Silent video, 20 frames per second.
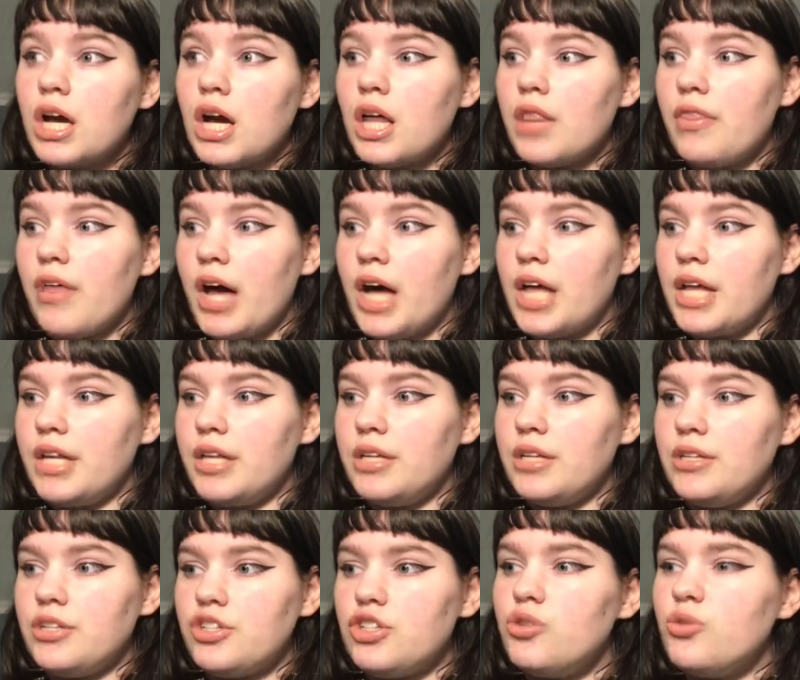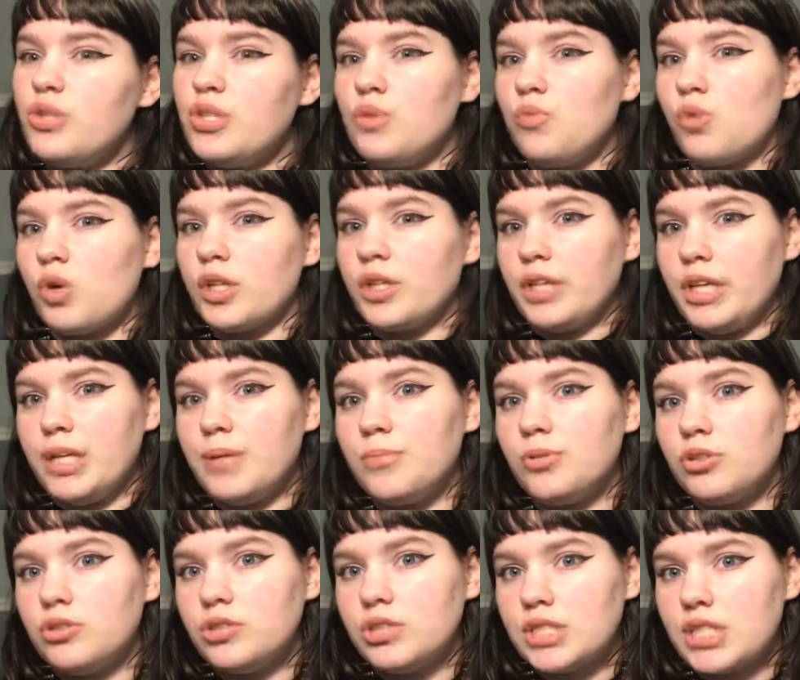that choosing one
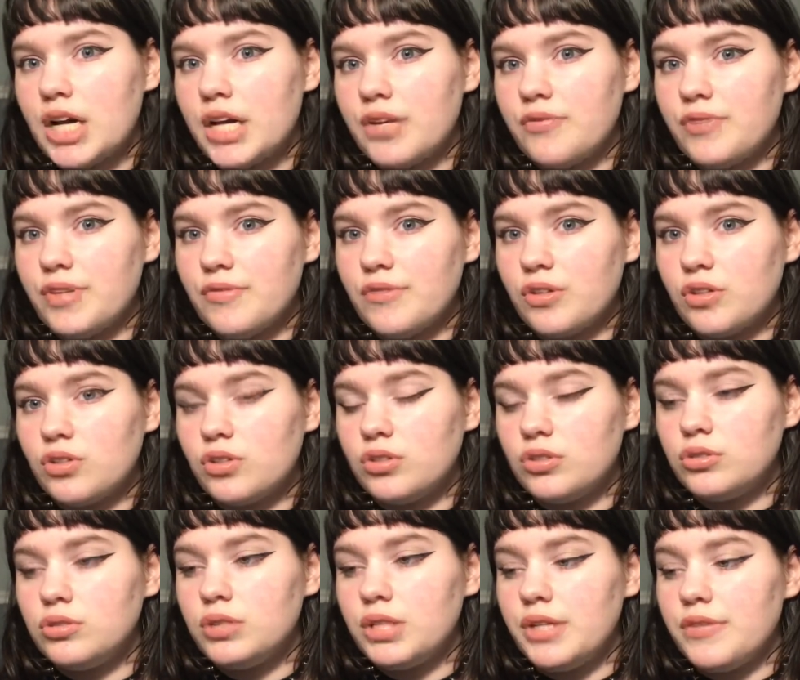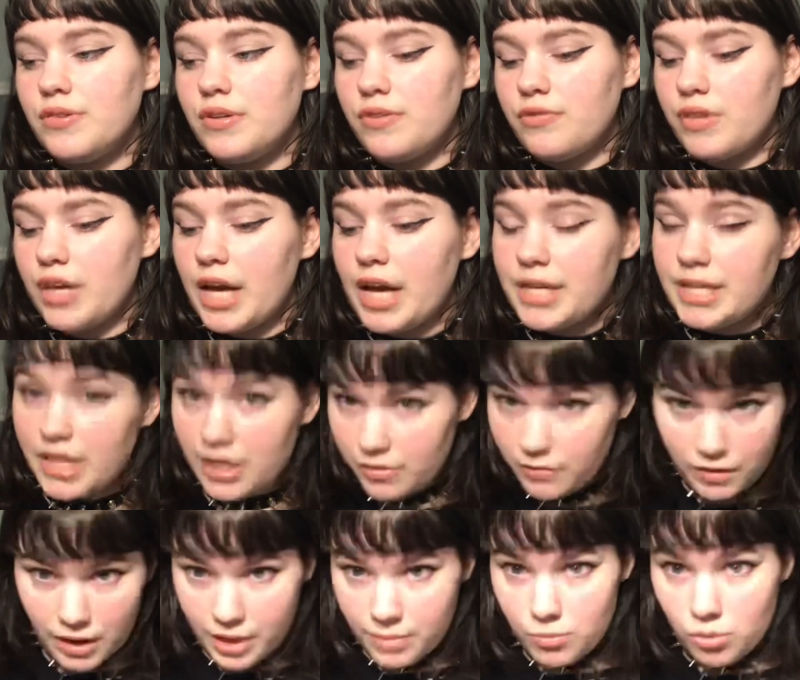label is kind of difficult, even if they
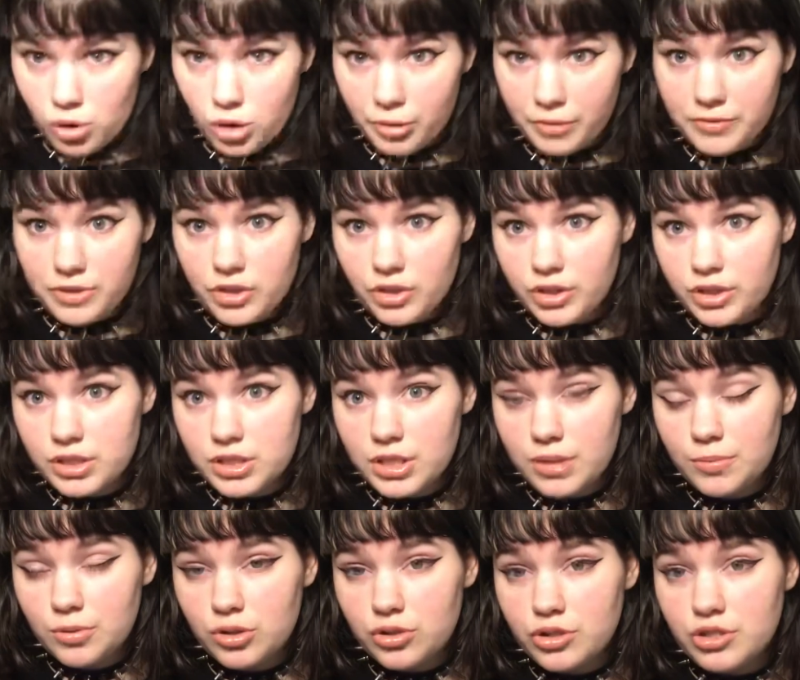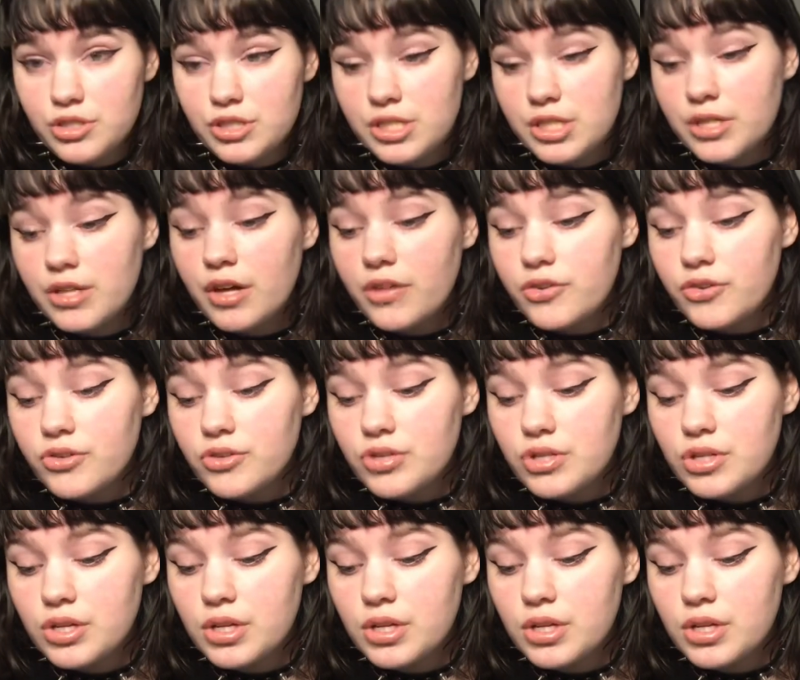identify more of certain subcultures than others.